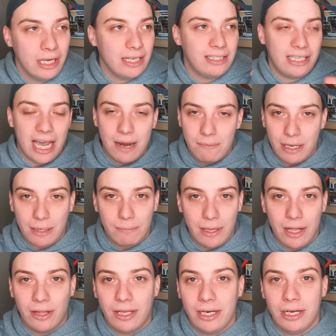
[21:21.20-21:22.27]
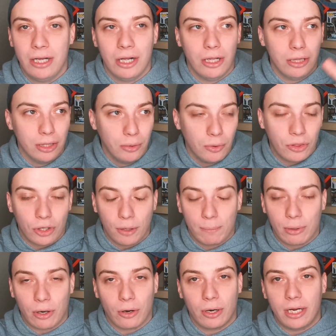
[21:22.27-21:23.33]
Ted McMillan, Luther
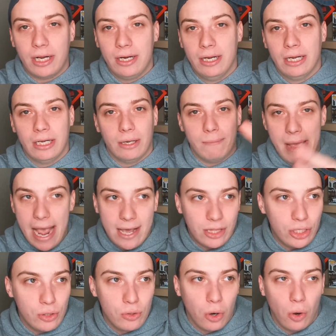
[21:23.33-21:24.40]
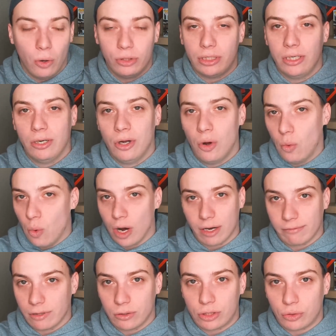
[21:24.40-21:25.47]
Burden, Matthew Golden, one of
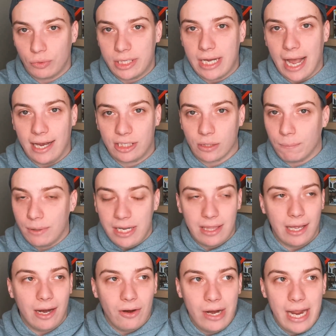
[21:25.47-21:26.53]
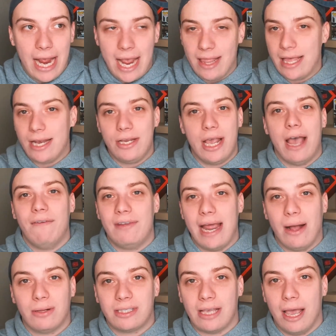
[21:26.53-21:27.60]
those three guys will be there, and then you have an
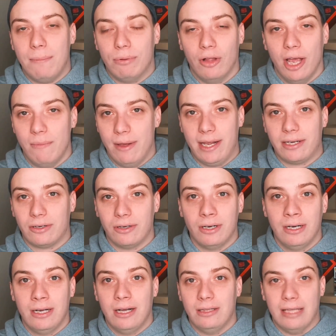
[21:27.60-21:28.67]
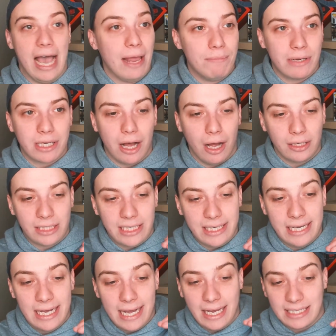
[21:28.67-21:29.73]
outside playmaker. Ladd McConkey
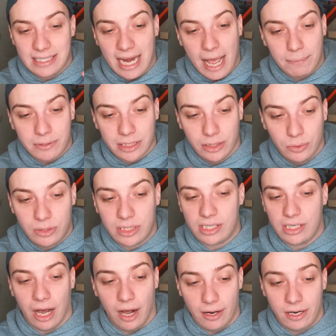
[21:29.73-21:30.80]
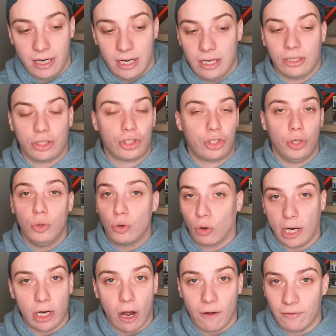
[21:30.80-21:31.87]
is an absolute stud. 2
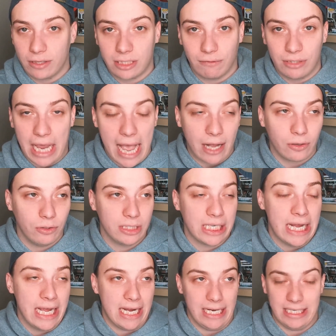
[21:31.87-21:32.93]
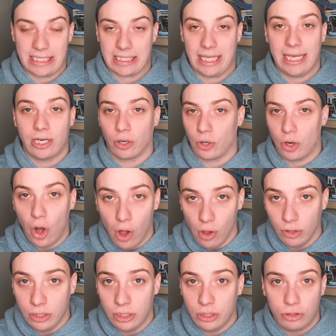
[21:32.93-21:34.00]
great offensive tackles in Slater and Alt.
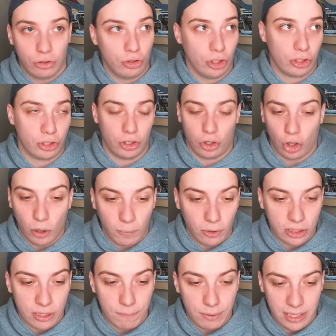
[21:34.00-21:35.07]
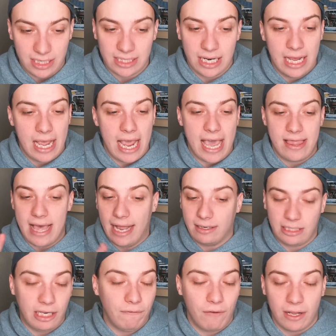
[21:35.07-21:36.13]
Justin Herbert's a beast, and that
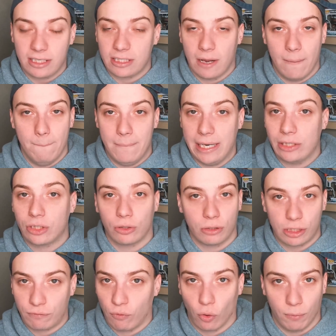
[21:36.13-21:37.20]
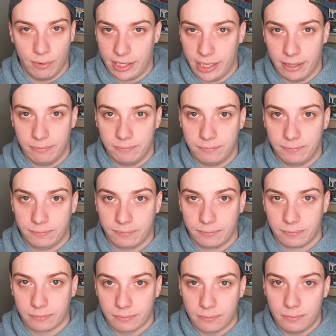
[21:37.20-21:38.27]
defense, Minter is forming it.
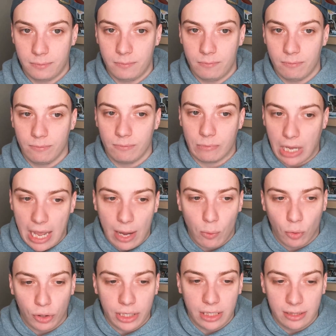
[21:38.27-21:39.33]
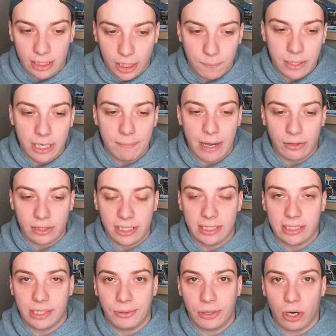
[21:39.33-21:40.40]
I worry a little bit about the
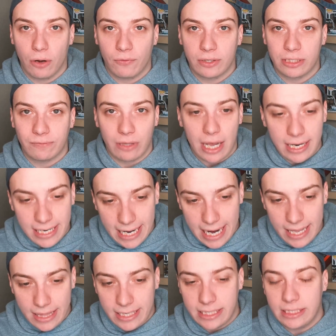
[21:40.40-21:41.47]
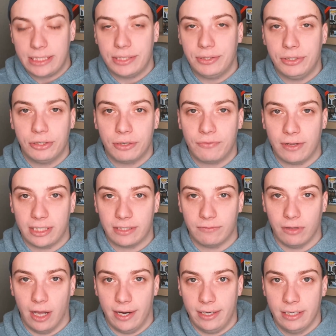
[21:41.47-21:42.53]
interior offensive line and the interior defensive
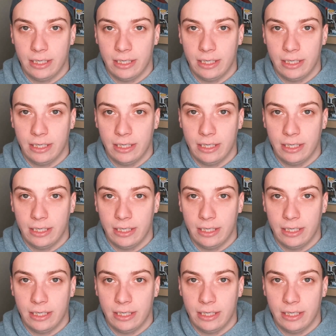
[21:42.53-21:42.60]
line.